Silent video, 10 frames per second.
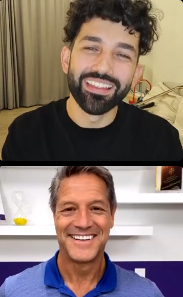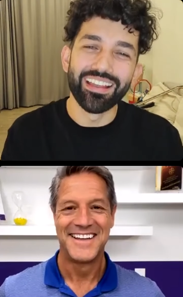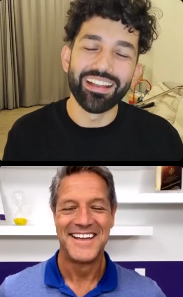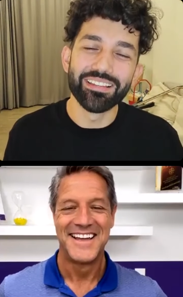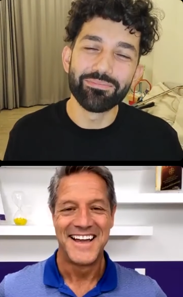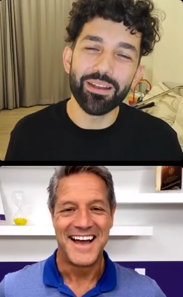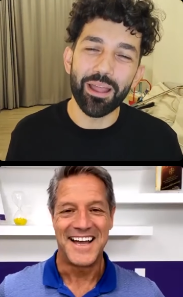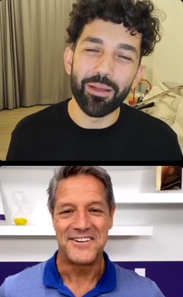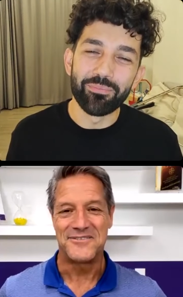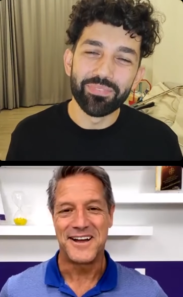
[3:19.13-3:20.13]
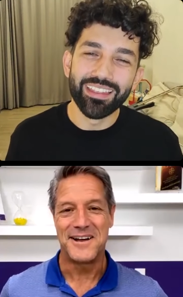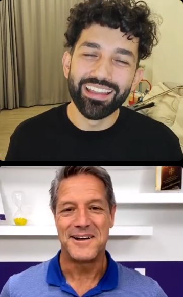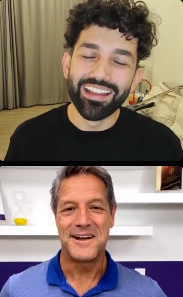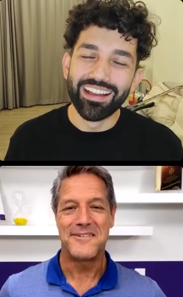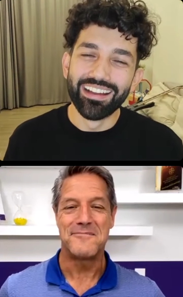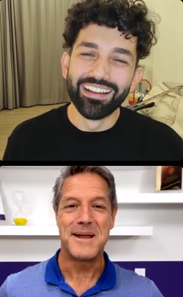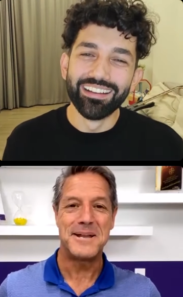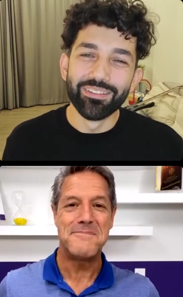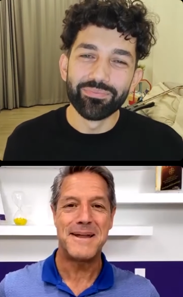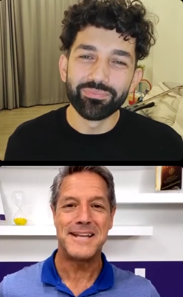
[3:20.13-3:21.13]
Speaker 1: Helispera.
Speaker 2: I have many,
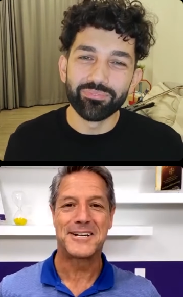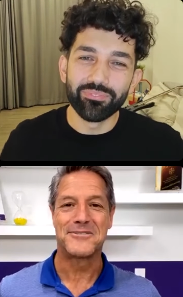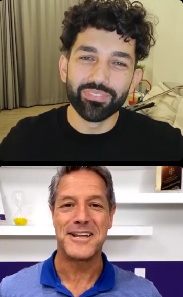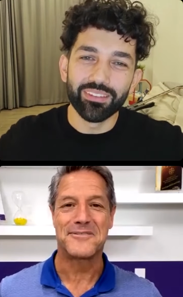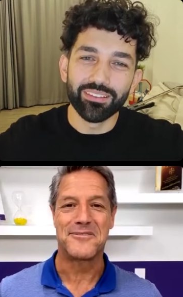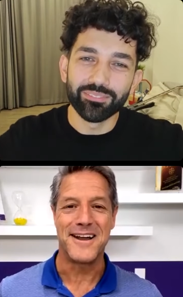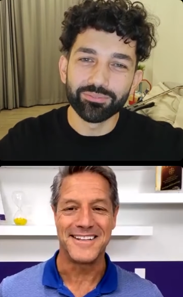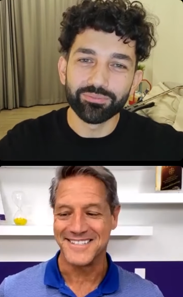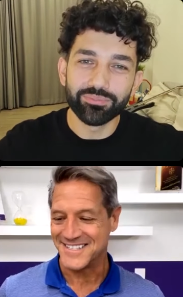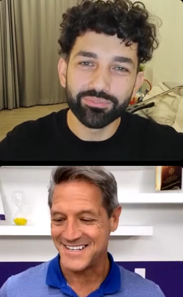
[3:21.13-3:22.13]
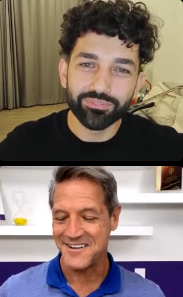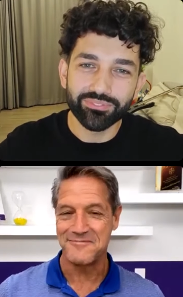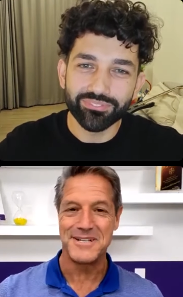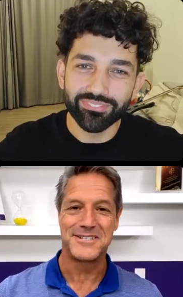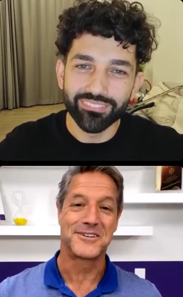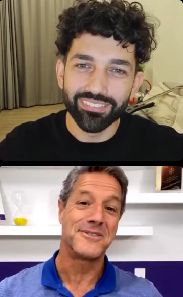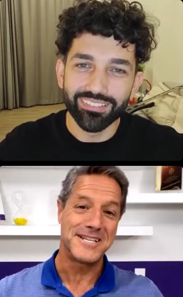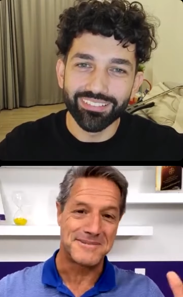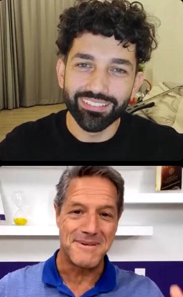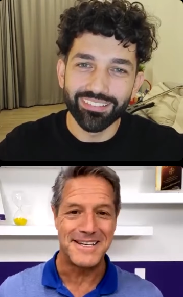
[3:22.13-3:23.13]
many Greek friends, and I've been to
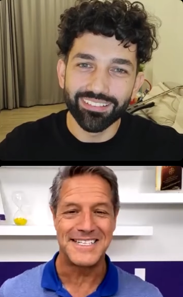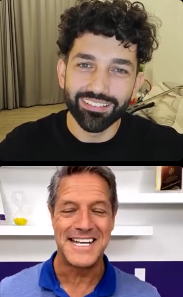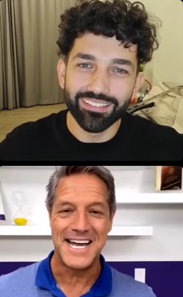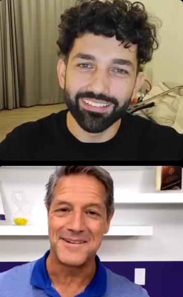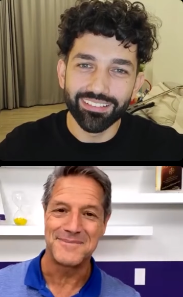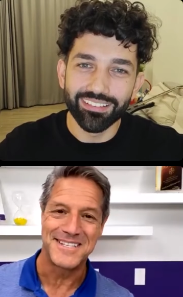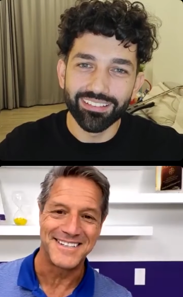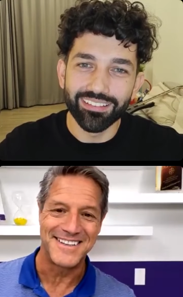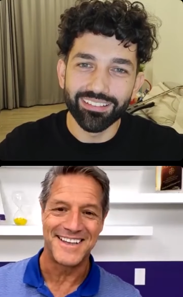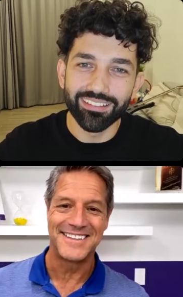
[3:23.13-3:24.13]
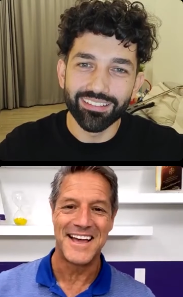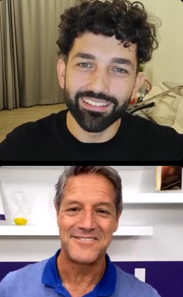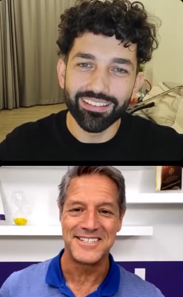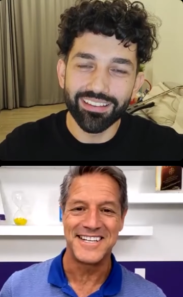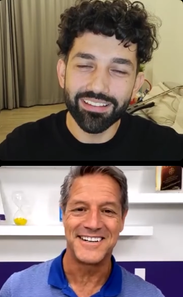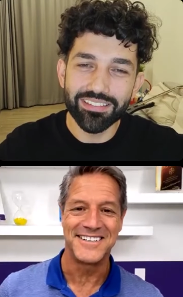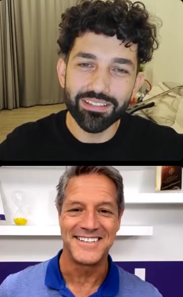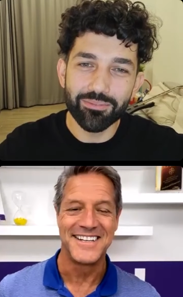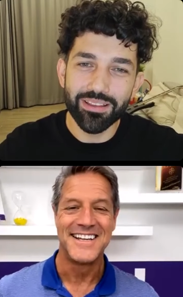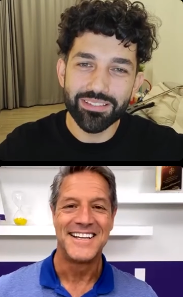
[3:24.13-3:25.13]
Greece many times, and love it there. It's an
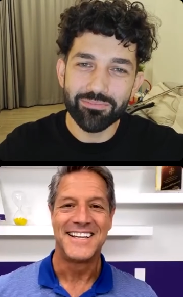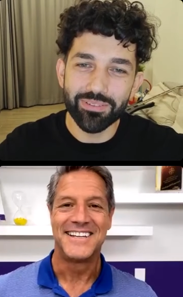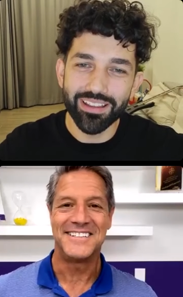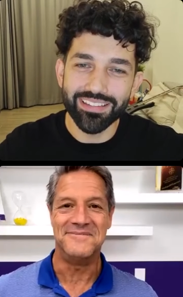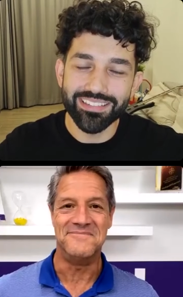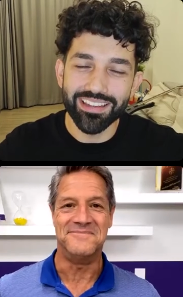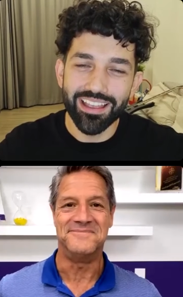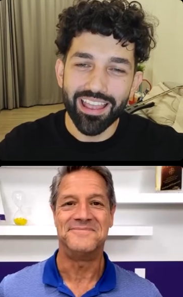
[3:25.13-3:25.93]
Speaker 1: amazing place,